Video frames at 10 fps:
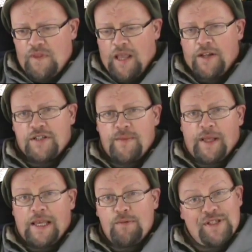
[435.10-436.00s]
And it seemed
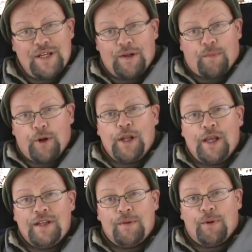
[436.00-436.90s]
like he was getting a
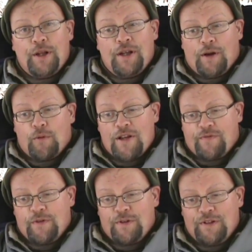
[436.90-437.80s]
pretty
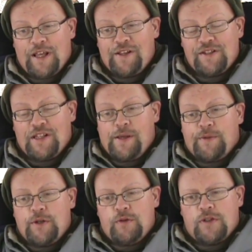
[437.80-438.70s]
restful night's sleep
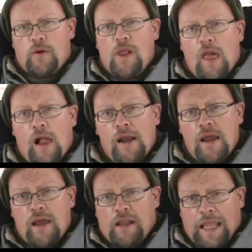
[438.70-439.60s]
too. So
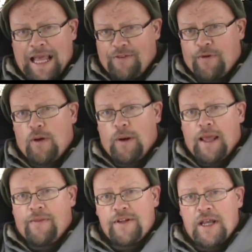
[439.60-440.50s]
last fall when I
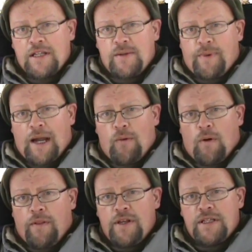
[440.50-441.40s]
had the chance to buy
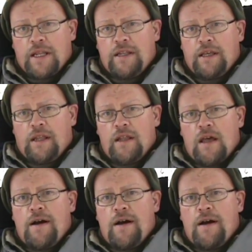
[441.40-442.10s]
one of these, I did.